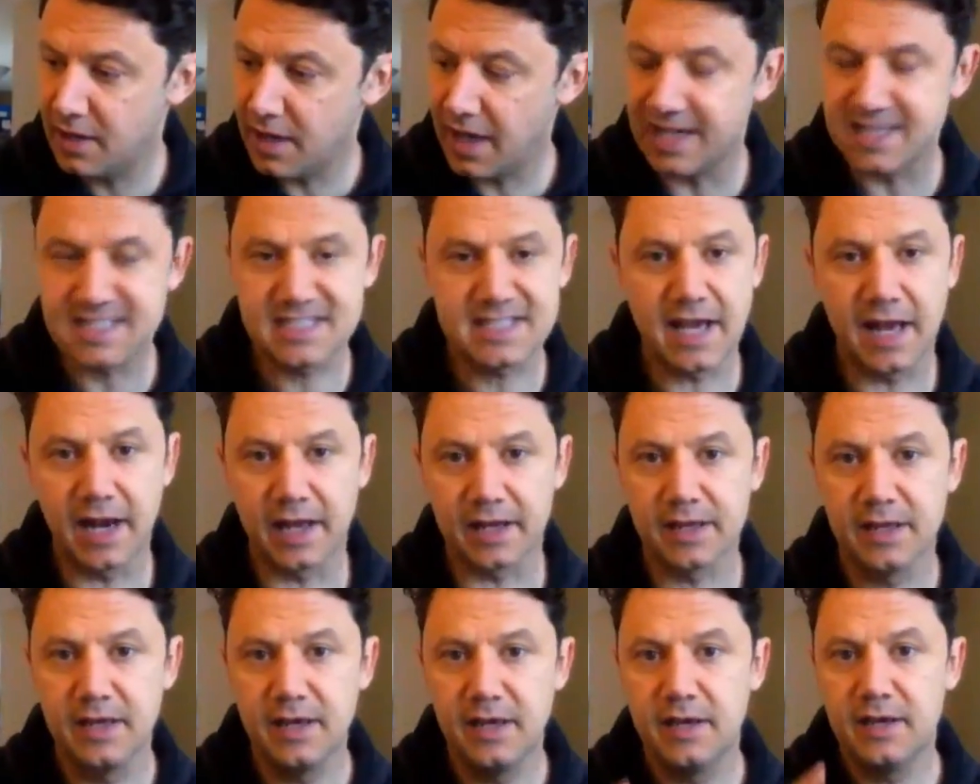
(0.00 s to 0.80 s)

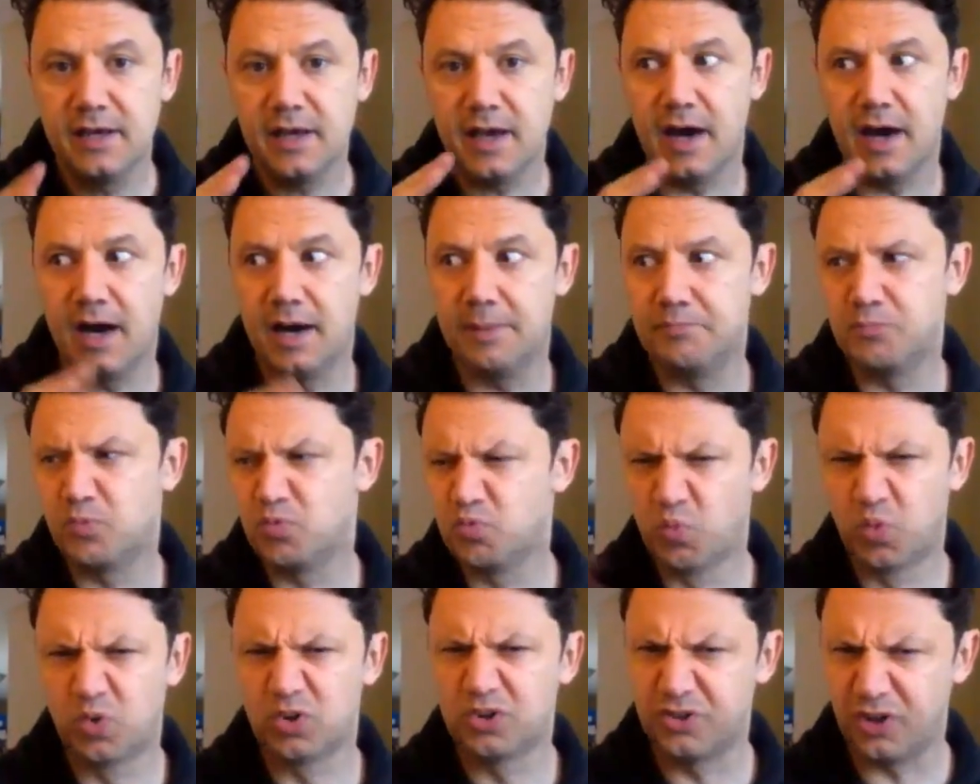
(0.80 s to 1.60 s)
aesthetic.
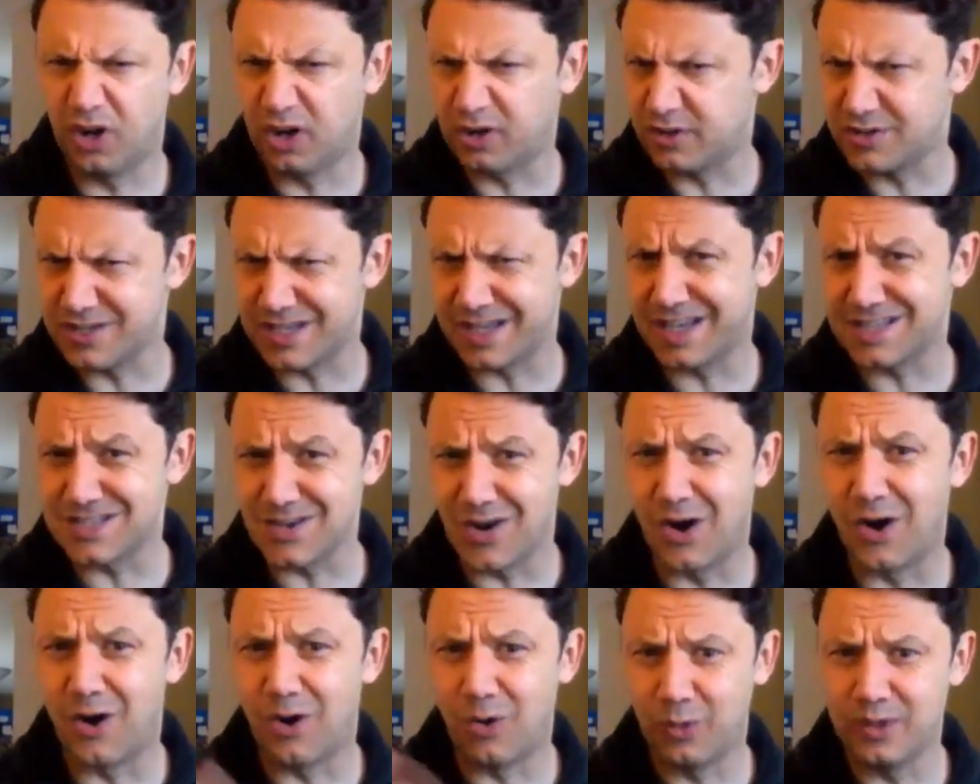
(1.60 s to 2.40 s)
World of Darkness, I guess,
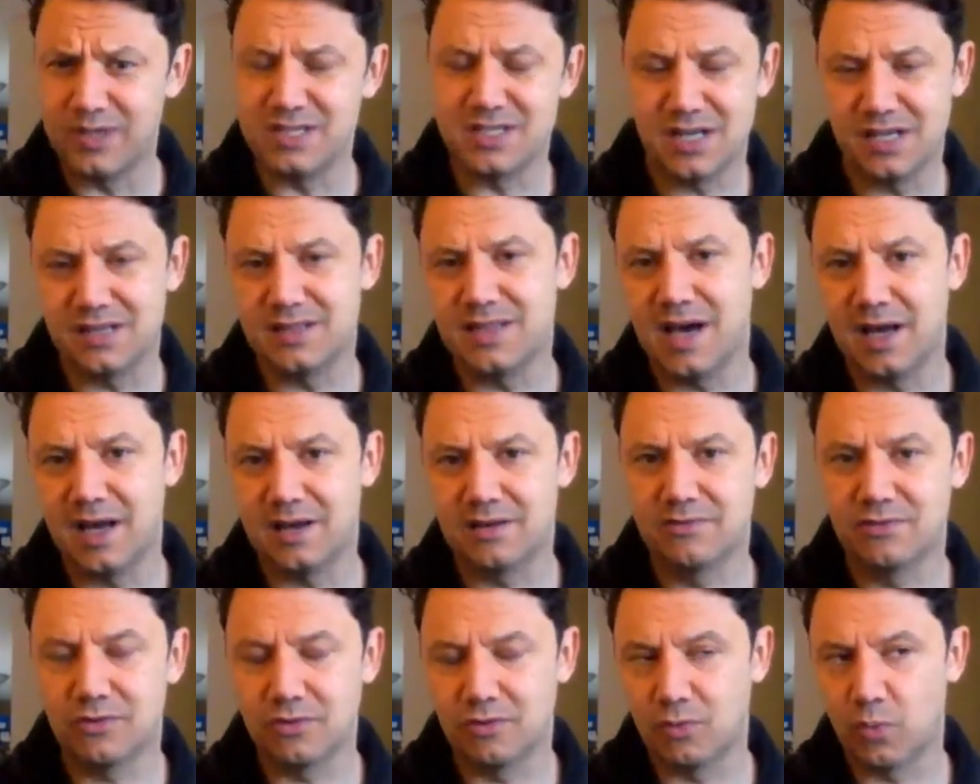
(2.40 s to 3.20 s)
always did that.
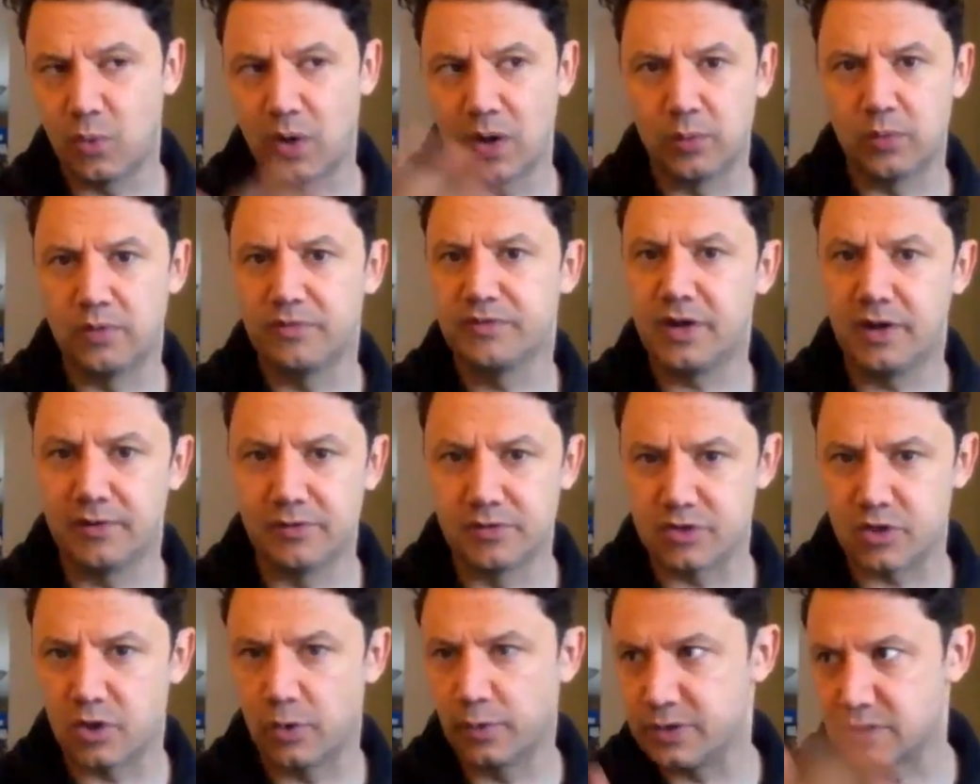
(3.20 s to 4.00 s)
So the werewolf
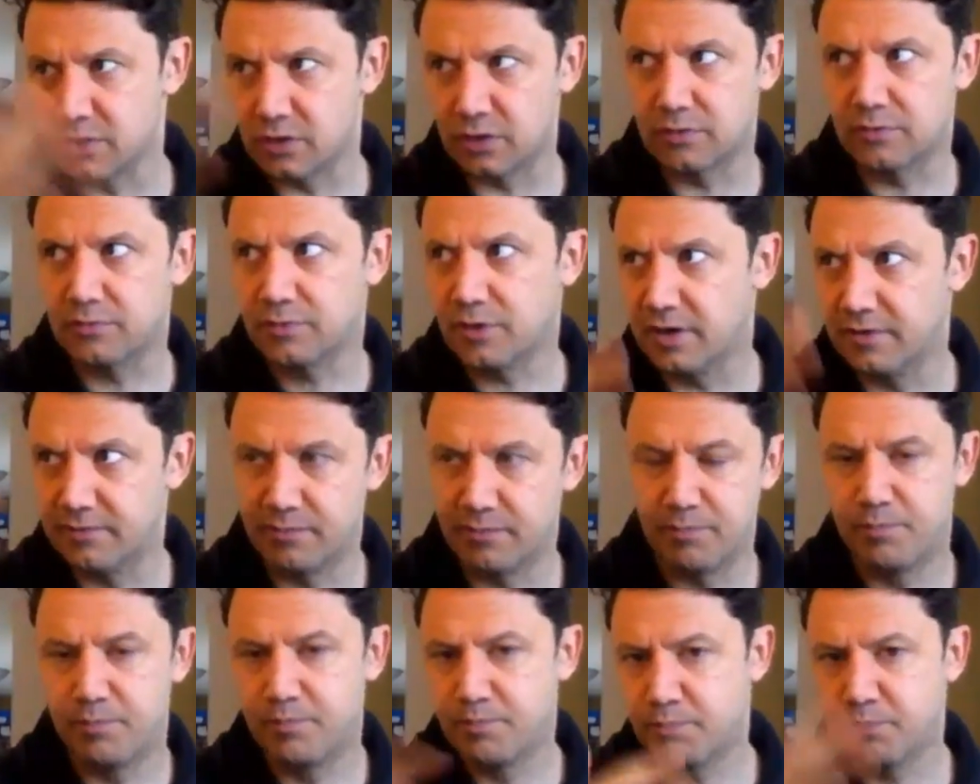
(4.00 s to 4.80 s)
covers always looked kind of
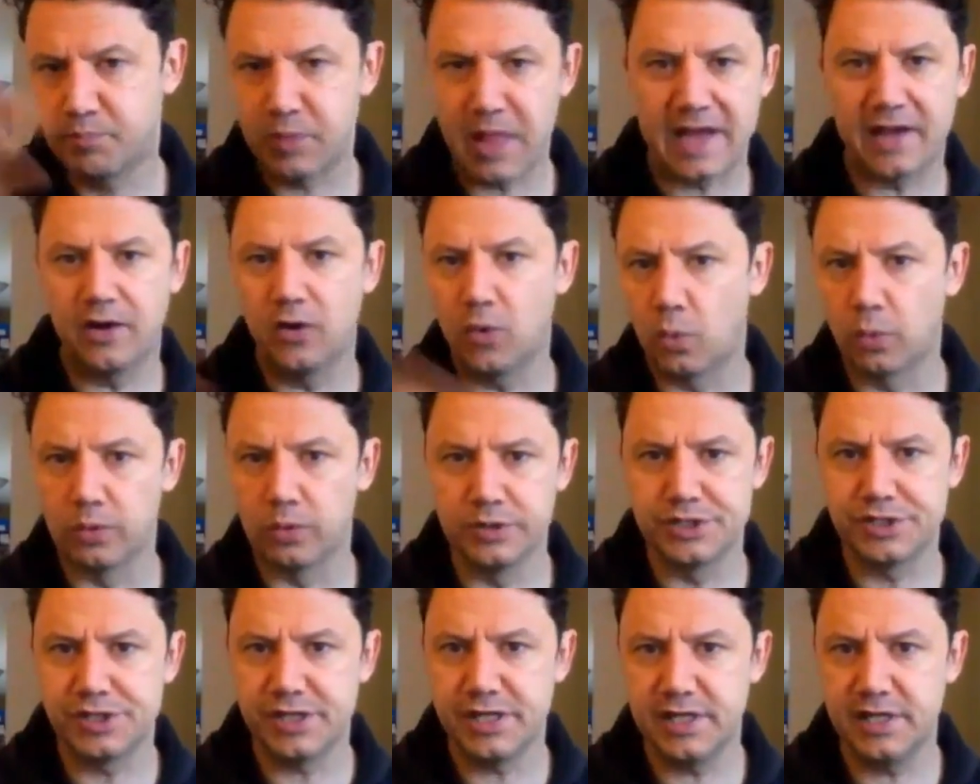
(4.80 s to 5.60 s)
black and
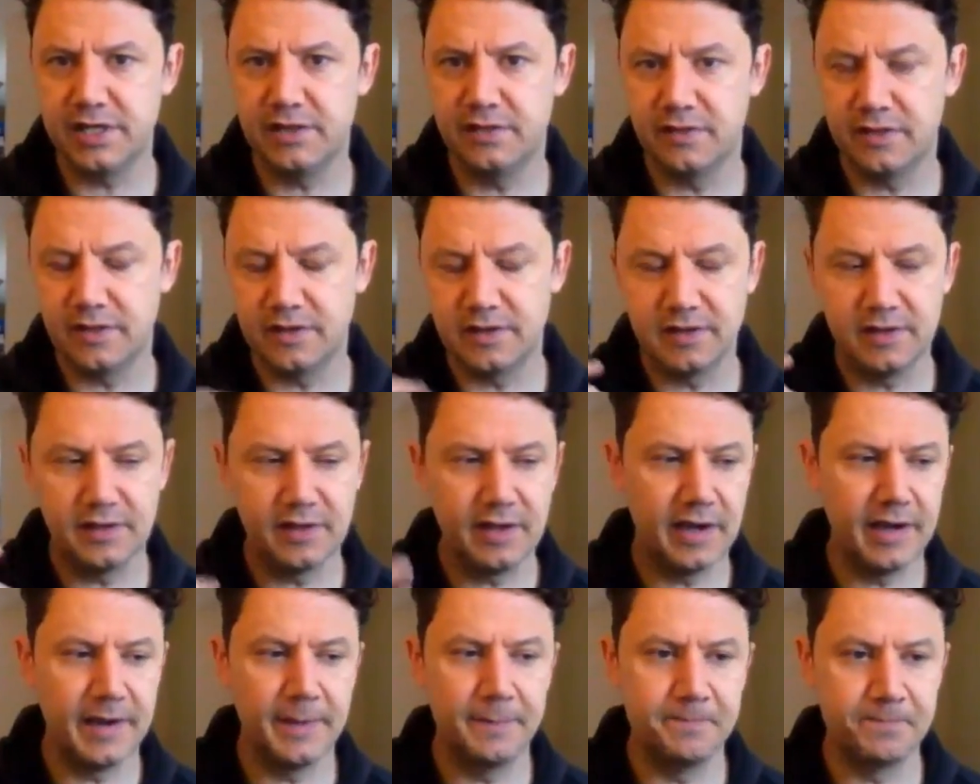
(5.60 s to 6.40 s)
orangey, and
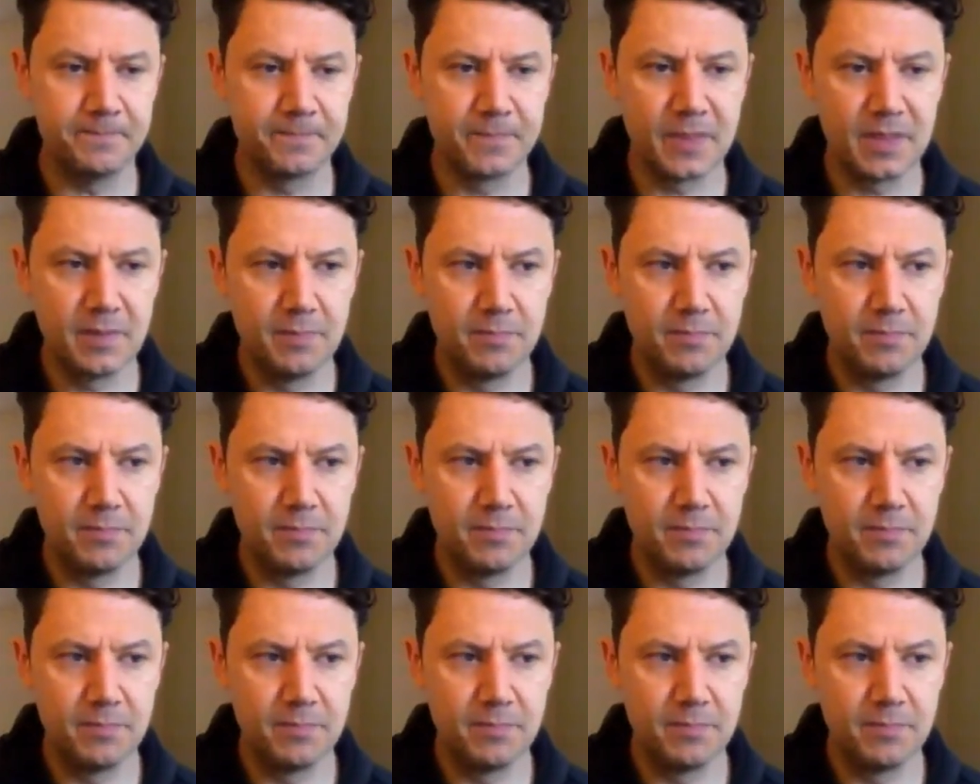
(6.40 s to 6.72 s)
the